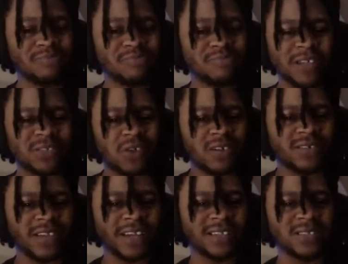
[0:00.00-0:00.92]
my
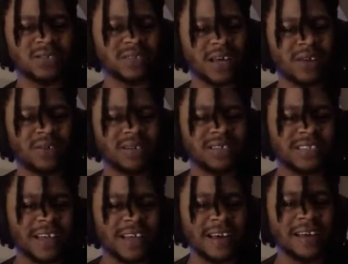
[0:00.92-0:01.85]
Stark Tech suits. I don't
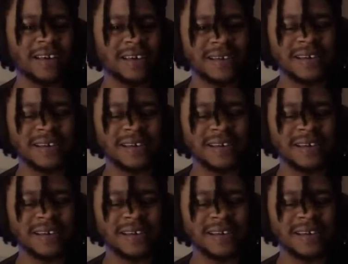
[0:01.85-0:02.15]
understand.